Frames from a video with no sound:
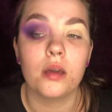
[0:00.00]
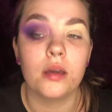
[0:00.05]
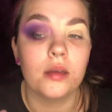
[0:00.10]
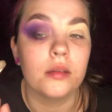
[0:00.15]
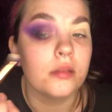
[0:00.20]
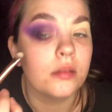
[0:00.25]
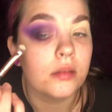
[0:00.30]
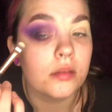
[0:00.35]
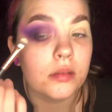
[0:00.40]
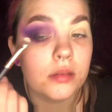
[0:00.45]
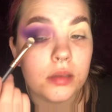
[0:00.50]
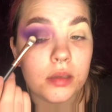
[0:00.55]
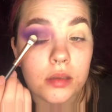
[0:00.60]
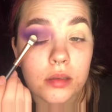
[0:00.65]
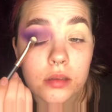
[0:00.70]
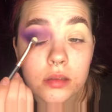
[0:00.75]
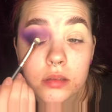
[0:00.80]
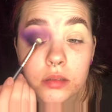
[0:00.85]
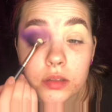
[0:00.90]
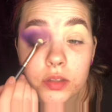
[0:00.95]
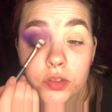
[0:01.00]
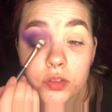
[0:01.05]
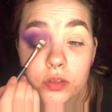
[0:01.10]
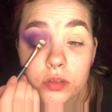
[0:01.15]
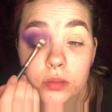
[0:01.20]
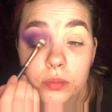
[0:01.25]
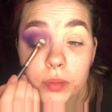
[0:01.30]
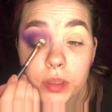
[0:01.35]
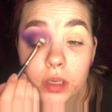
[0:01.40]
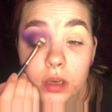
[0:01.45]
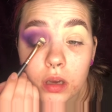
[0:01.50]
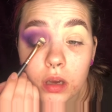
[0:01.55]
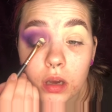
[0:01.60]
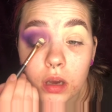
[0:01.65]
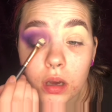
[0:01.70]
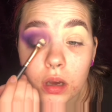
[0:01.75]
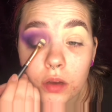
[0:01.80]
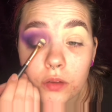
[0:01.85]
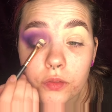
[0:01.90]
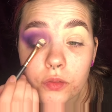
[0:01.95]
and then it's going to be a
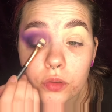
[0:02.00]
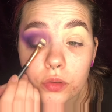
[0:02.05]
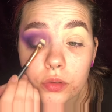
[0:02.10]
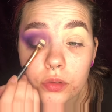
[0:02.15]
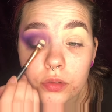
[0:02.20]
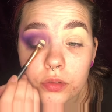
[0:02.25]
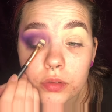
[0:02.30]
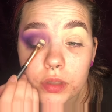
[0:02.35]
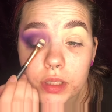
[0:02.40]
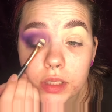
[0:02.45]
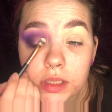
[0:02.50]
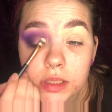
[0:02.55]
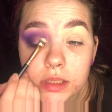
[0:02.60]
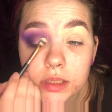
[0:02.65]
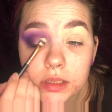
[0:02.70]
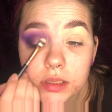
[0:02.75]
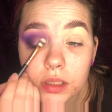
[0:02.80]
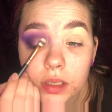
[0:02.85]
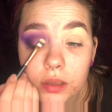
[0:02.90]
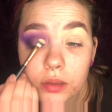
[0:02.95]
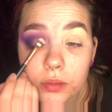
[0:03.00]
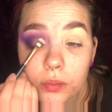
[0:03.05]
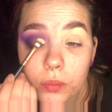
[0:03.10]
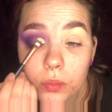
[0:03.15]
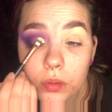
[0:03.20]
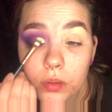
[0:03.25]
half cut crease, so